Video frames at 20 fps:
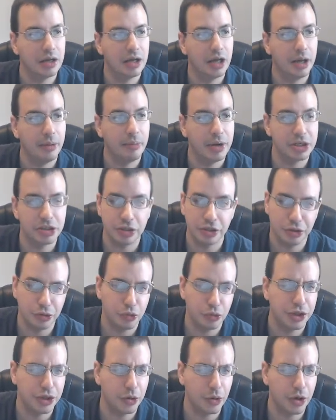Uh, make sure,
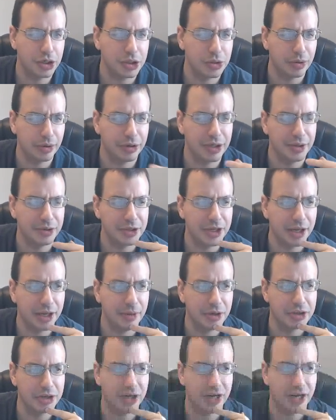read the question one more time to kind of
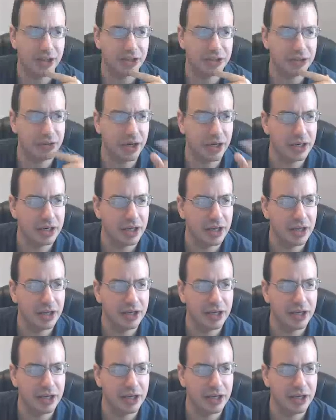make sure I got this right.